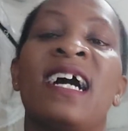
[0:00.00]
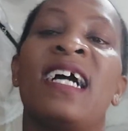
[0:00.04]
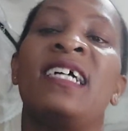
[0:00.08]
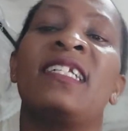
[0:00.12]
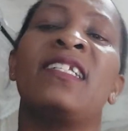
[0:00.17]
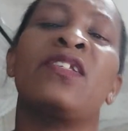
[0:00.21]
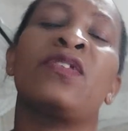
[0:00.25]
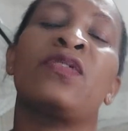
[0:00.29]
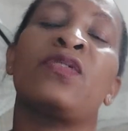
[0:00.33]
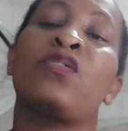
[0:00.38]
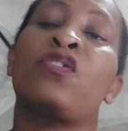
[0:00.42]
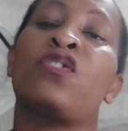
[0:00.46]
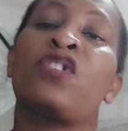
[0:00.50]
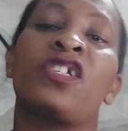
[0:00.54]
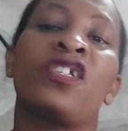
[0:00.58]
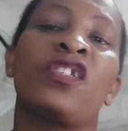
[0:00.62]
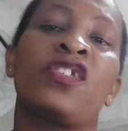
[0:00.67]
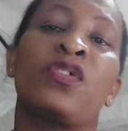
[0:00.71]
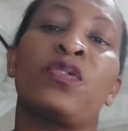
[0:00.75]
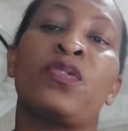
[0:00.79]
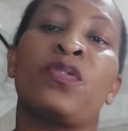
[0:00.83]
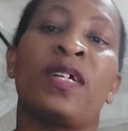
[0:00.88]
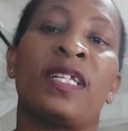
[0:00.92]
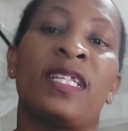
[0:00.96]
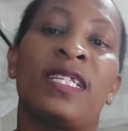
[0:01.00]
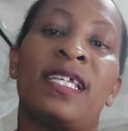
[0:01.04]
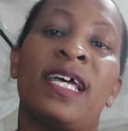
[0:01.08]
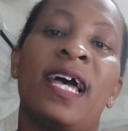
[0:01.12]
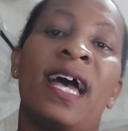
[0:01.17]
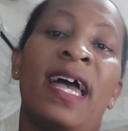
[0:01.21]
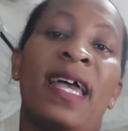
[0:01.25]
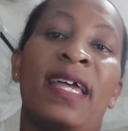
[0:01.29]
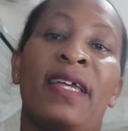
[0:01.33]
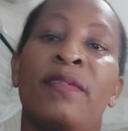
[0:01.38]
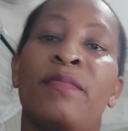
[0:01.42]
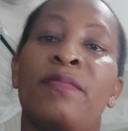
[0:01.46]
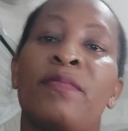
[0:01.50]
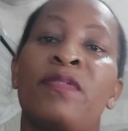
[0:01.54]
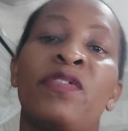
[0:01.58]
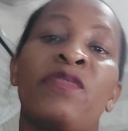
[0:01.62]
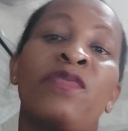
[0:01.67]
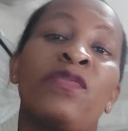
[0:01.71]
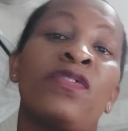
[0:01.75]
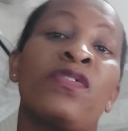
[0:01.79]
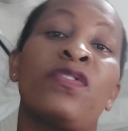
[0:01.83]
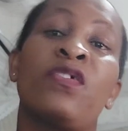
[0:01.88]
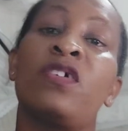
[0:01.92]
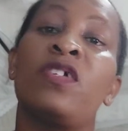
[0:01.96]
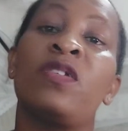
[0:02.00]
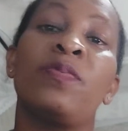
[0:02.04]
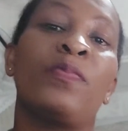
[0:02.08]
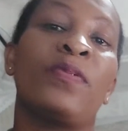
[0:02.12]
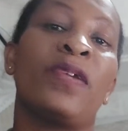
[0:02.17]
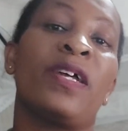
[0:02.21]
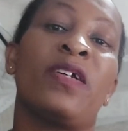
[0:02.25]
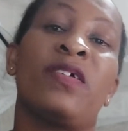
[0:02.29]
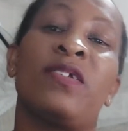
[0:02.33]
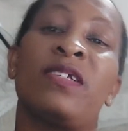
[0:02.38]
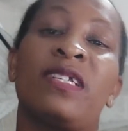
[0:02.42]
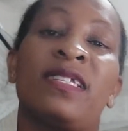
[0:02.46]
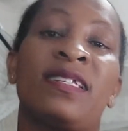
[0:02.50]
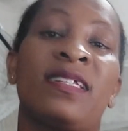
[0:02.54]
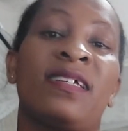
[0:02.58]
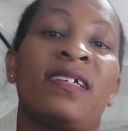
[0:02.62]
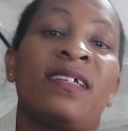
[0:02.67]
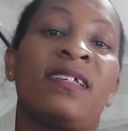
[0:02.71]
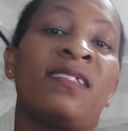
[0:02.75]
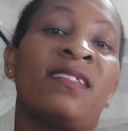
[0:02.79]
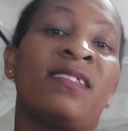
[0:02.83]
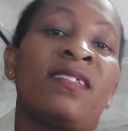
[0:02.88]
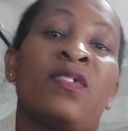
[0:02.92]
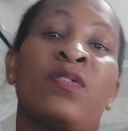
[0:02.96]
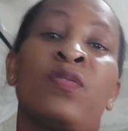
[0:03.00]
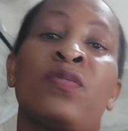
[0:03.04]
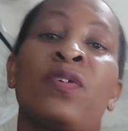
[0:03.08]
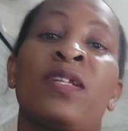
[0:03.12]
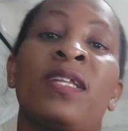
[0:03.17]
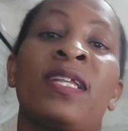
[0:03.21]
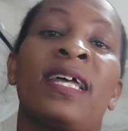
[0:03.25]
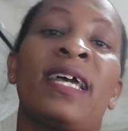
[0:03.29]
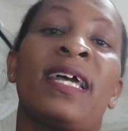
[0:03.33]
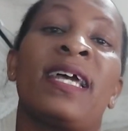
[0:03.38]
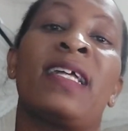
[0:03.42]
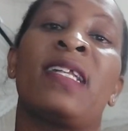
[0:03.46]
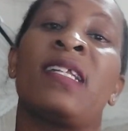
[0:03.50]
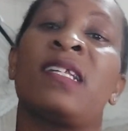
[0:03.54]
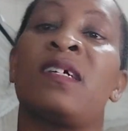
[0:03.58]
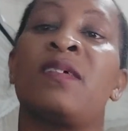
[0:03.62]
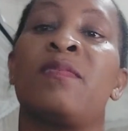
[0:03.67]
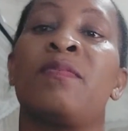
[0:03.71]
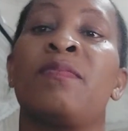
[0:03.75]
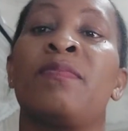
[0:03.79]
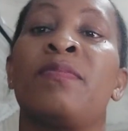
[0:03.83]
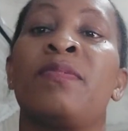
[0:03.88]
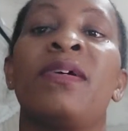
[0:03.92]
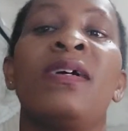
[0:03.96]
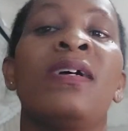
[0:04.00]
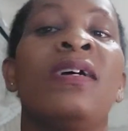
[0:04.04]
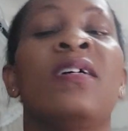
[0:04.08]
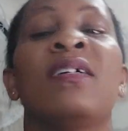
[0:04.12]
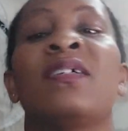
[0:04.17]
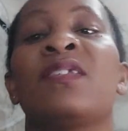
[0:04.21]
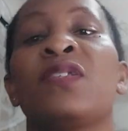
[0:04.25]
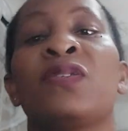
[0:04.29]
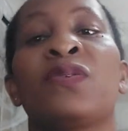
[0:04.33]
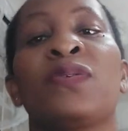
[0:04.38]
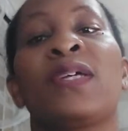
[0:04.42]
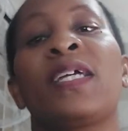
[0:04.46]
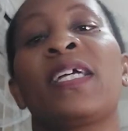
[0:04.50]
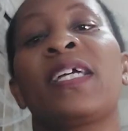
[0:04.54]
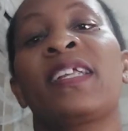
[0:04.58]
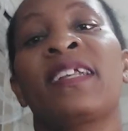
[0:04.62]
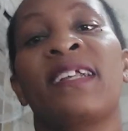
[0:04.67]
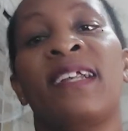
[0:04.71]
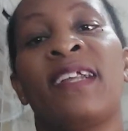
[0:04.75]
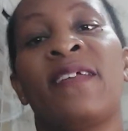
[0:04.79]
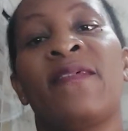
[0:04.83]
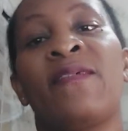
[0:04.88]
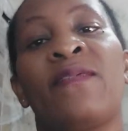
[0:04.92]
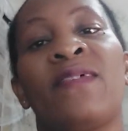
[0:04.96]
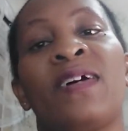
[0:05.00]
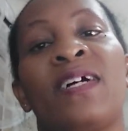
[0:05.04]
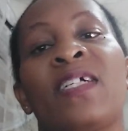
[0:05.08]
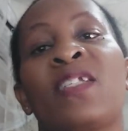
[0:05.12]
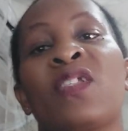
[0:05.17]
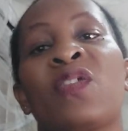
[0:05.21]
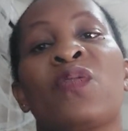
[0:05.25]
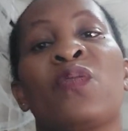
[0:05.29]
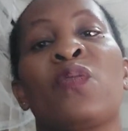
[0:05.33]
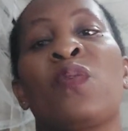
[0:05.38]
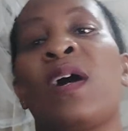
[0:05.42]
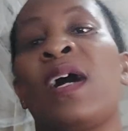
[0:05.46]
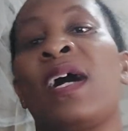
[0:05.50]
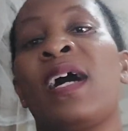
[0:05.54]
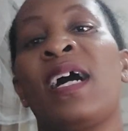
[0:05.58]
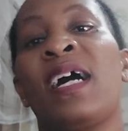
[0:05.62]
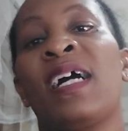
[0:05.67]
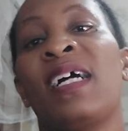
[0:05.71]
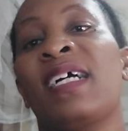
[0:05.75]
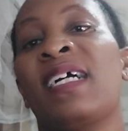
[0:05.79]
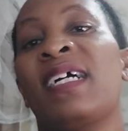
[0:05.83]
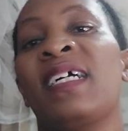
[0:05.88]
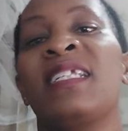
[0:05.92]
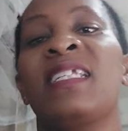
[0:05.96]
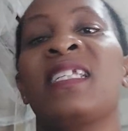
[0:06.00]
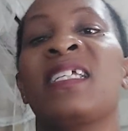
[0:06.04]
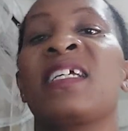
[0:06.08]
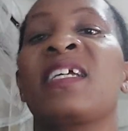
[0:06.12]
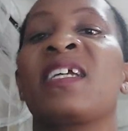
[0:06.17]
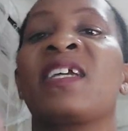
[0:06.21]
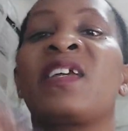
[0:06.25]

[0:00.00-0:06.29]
and to schedule your time. If you don't prioritize, you will end up doing irrelevant work and